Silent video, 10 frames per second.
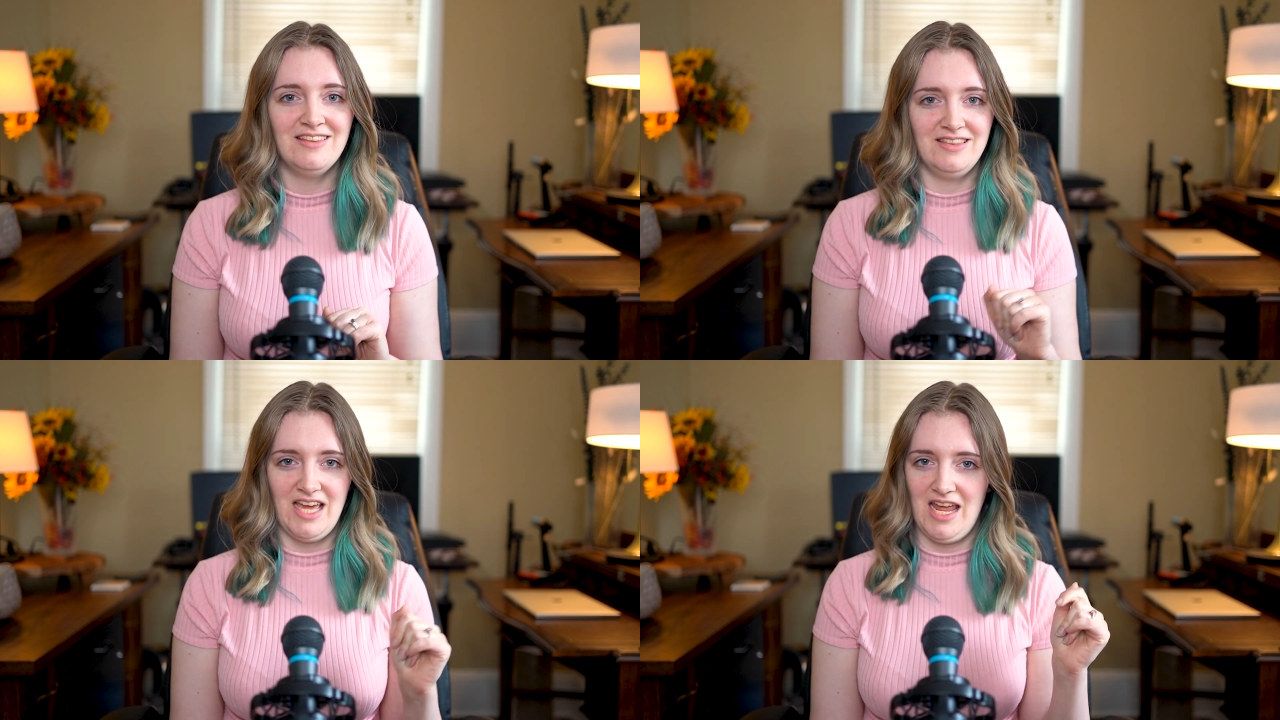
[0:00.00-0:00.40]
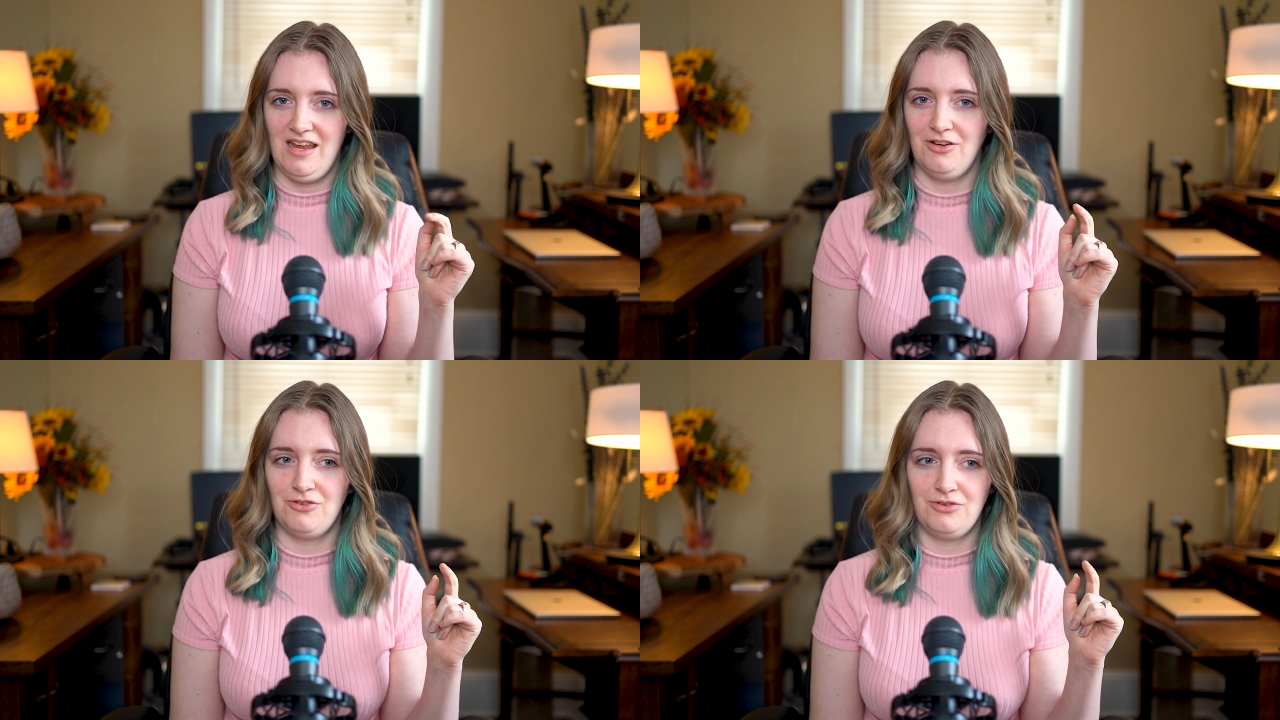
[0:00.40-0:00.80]

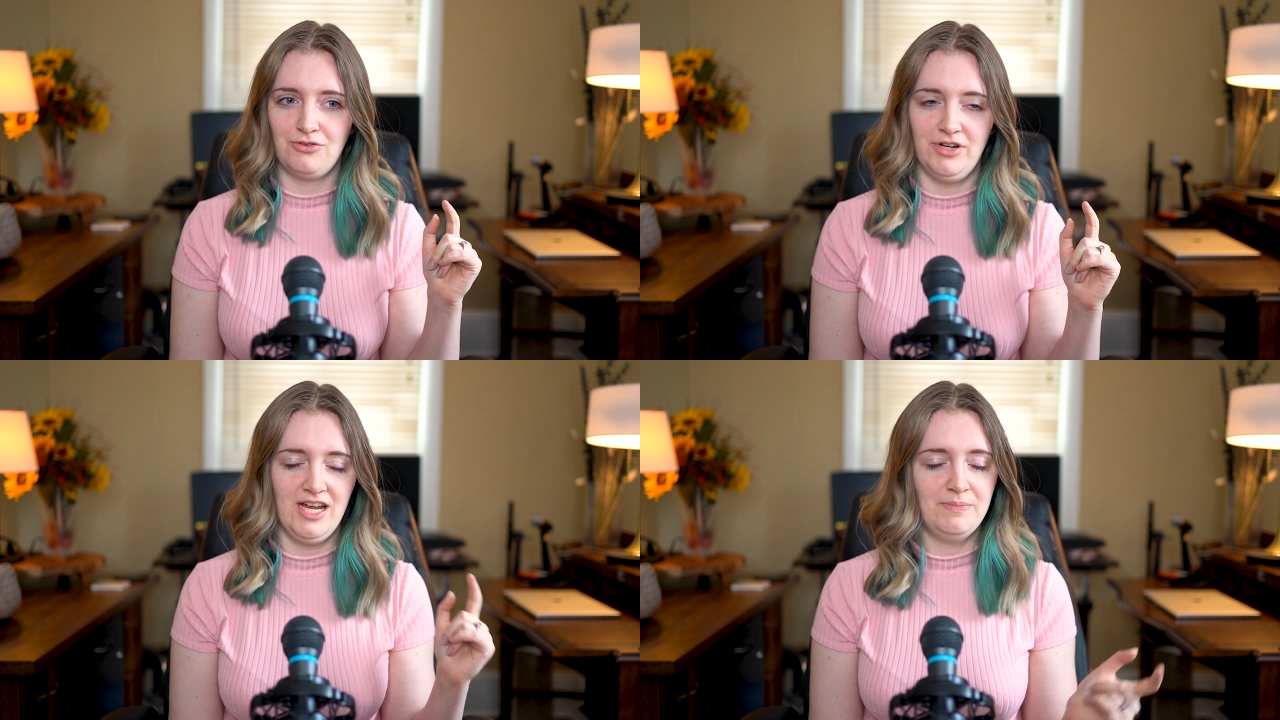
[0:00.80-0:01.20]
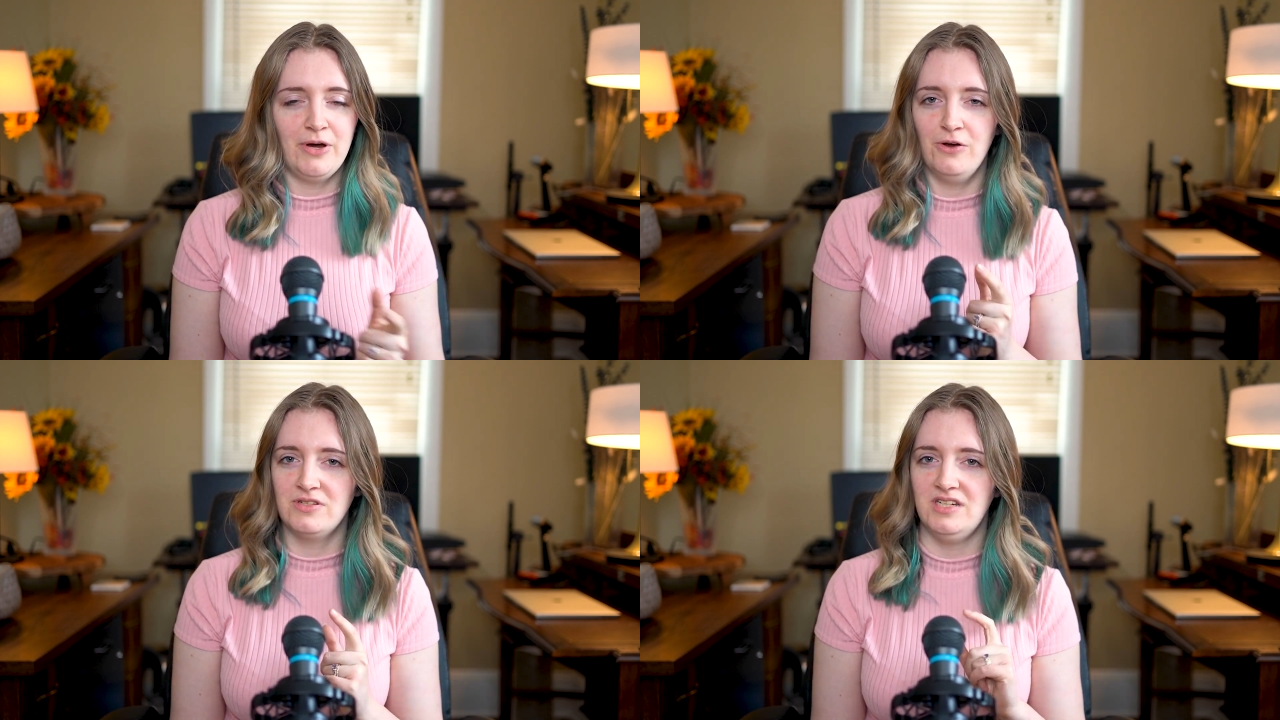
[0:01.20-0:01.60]
They create a
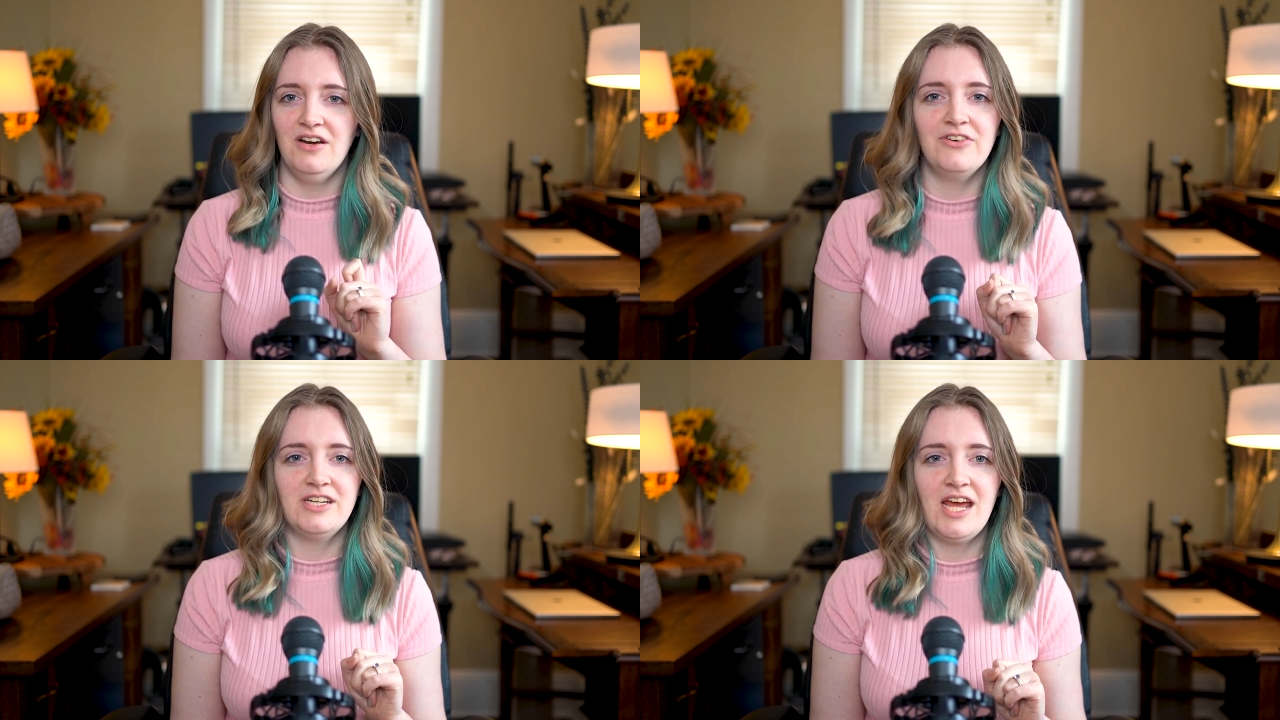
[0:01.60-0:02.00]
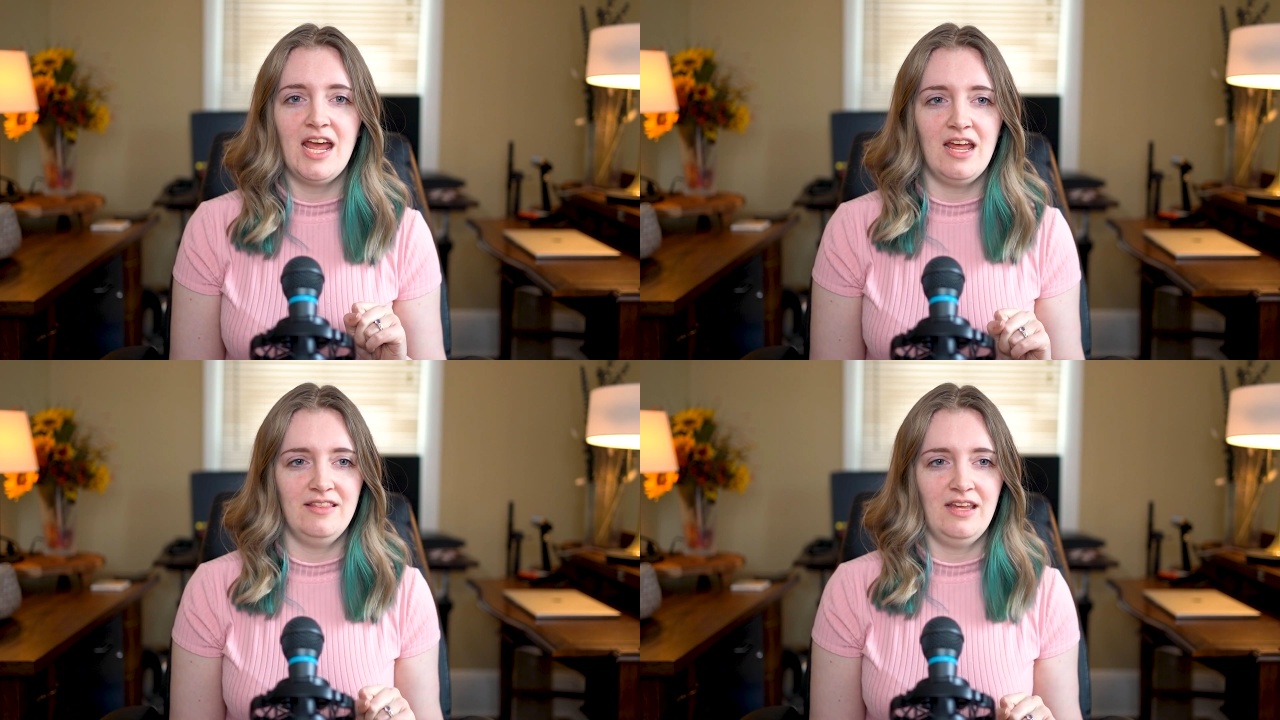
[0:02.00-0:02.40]
post every day